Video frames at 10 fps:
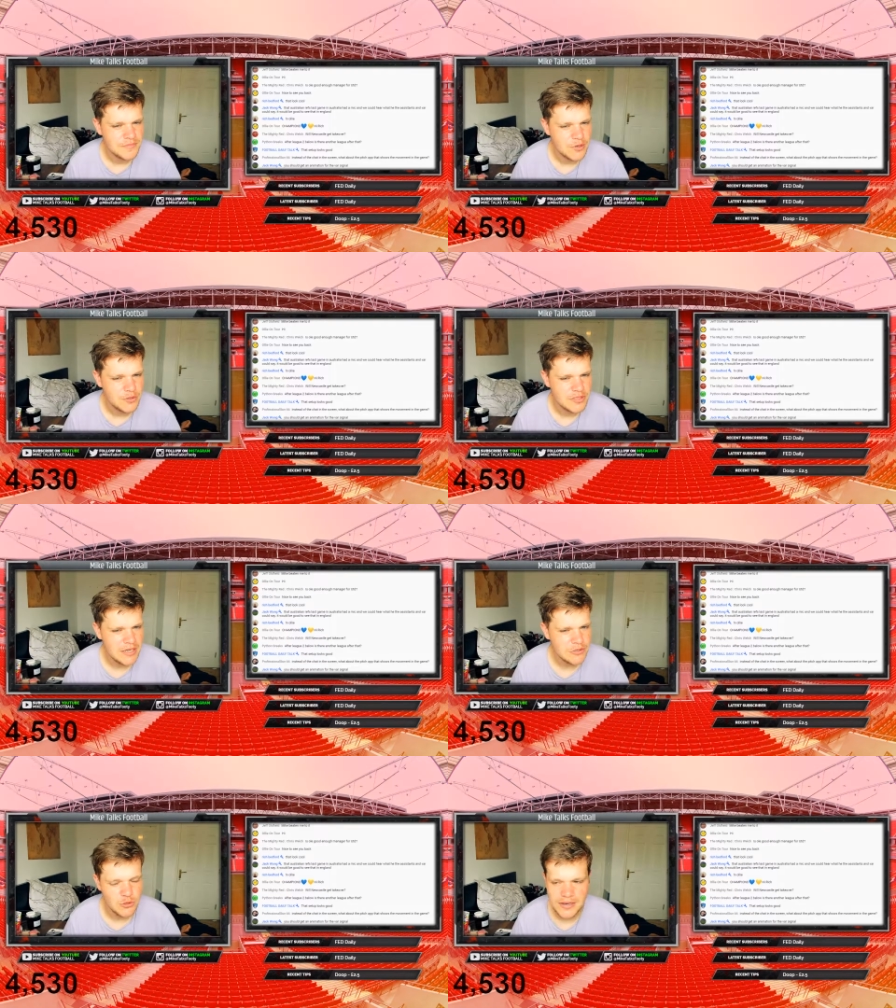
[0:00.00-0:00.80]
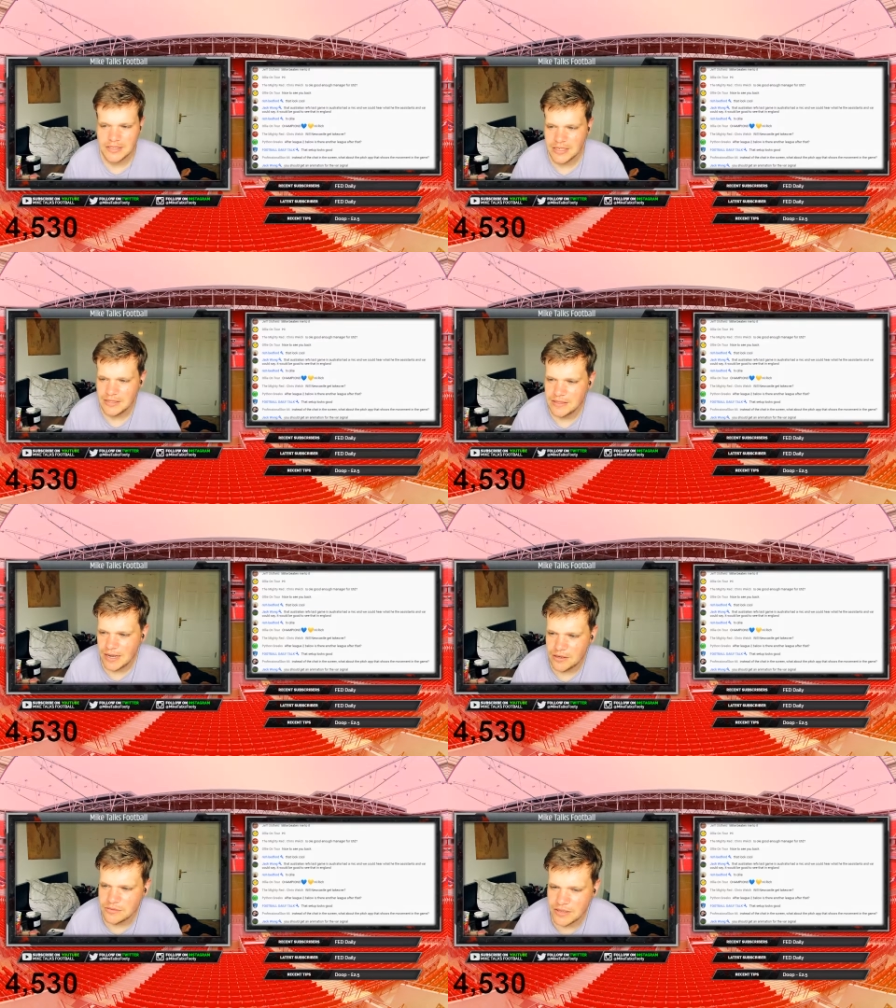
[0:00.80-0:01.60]
I want to say, or 20
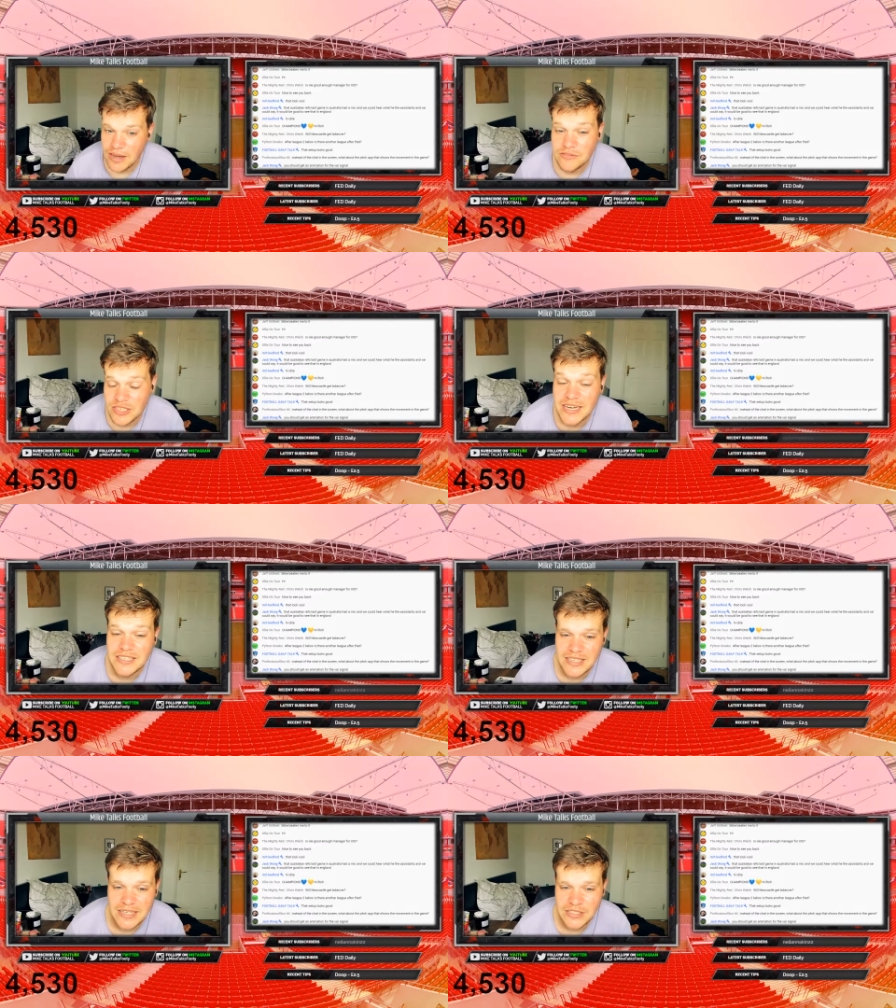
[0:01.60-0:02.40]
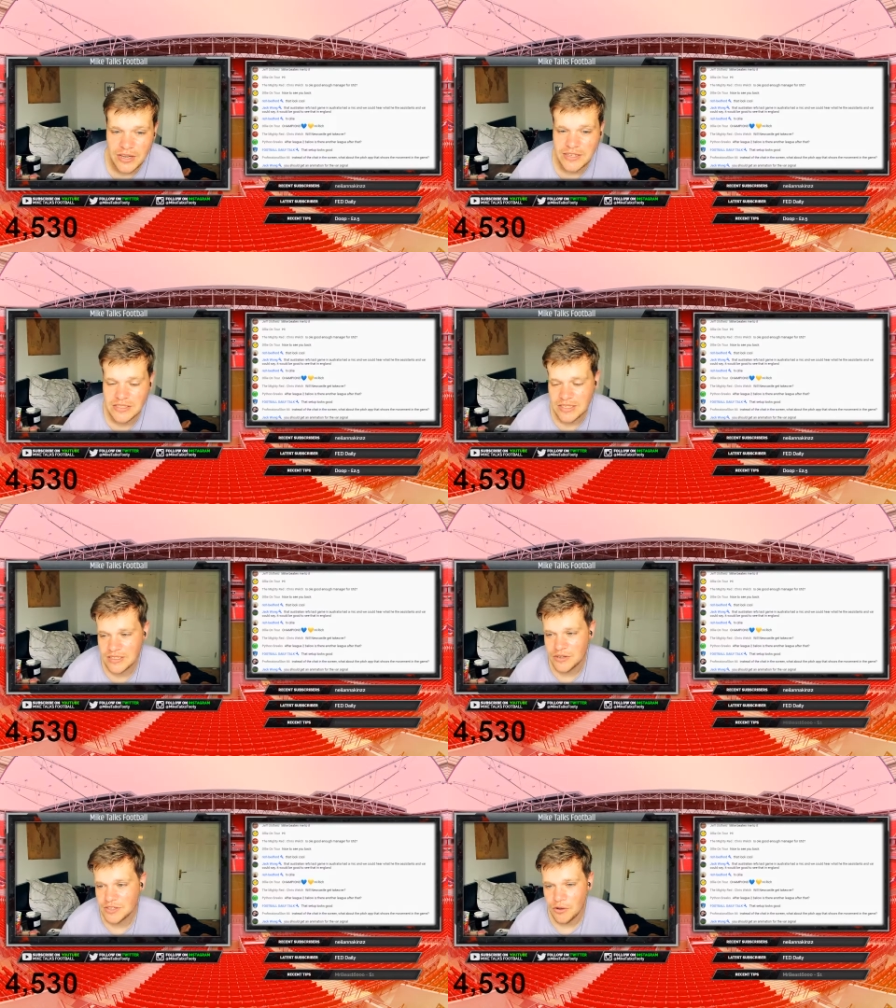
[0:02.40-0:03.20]
now. They have changed it, so
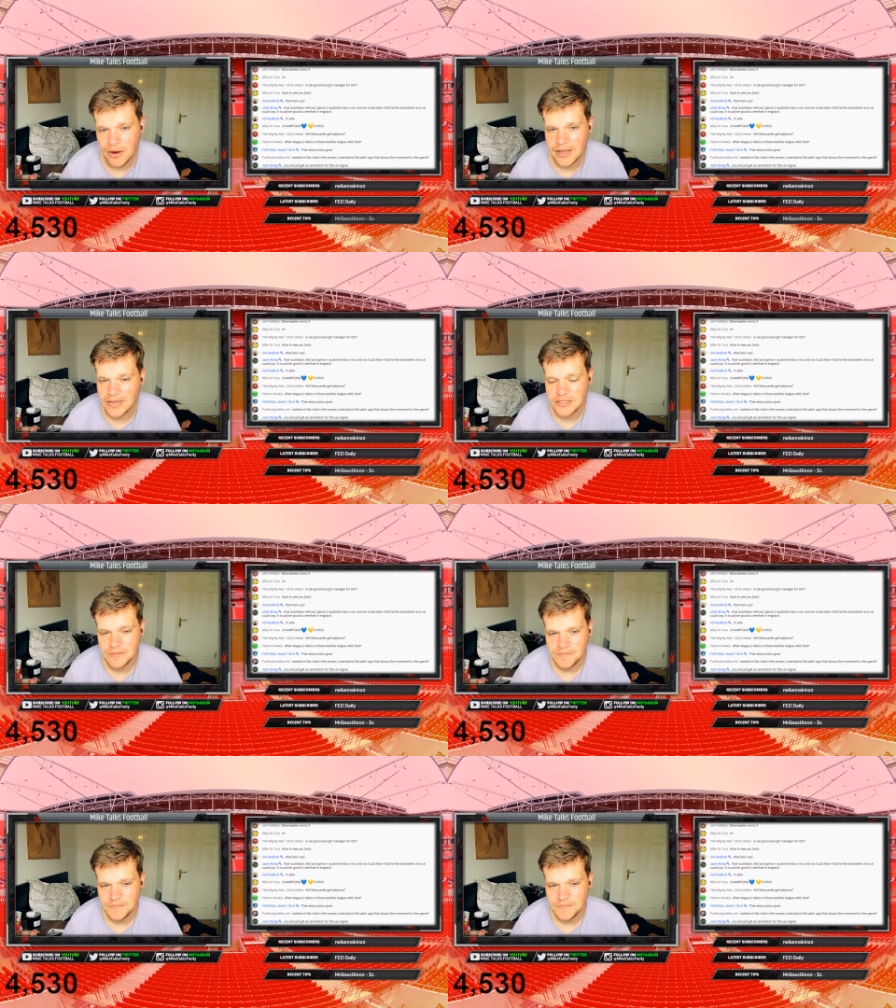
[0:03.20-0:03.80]
there's a lot of leagues.